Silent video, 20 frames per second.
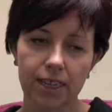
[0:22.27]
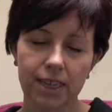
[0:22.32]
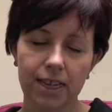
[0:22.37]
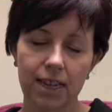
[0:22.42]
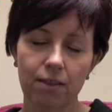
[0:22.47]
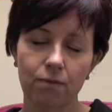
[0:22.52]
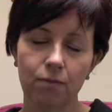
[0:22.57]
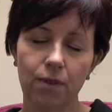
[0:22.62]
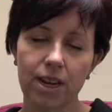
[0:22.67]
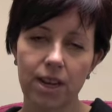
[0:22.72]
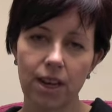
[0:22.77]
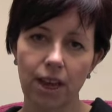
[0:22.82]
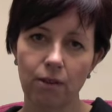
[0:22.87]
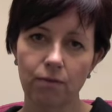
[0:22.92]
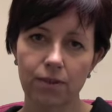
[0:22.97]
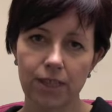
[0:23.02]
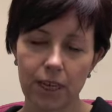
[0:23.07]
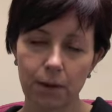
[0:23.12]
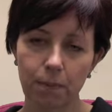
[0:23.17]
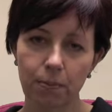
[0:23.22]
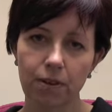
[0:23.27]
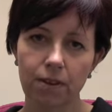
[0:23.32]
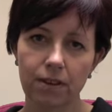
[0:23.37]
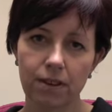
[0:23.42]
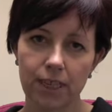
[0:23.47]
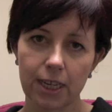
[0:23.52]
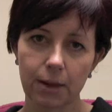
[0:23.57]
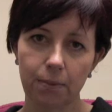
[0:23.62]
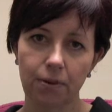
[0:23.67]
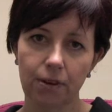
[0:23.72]
and when you go deeper and
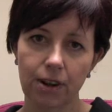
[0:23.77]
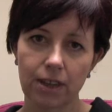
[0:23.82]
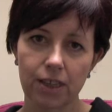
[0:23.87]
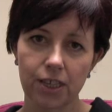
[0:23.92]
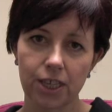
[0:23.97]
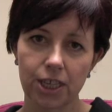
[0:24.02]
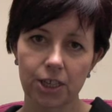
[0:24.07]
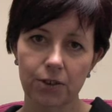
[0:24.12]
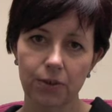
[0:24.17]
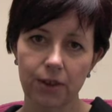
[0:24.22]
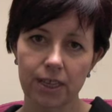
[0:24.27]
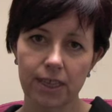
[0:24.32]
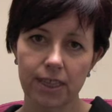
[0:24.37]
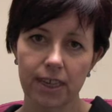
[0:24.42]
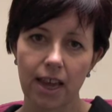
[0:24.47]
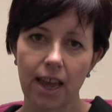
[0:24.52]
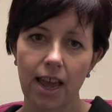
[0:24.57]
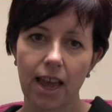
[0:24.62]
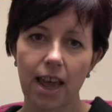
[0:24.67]
deeper into it,